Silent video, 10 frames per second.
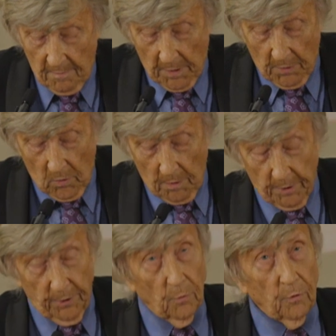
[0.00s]
by
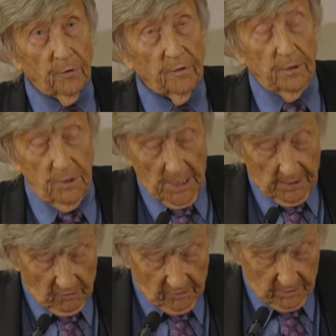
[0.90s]
Robert Auster
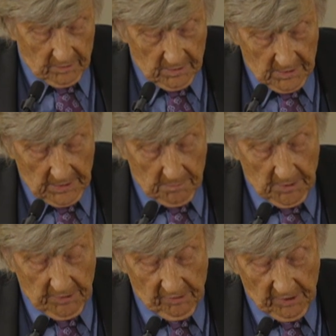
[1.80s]
Jensen and
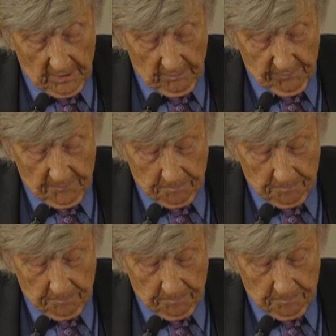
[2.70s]
myself.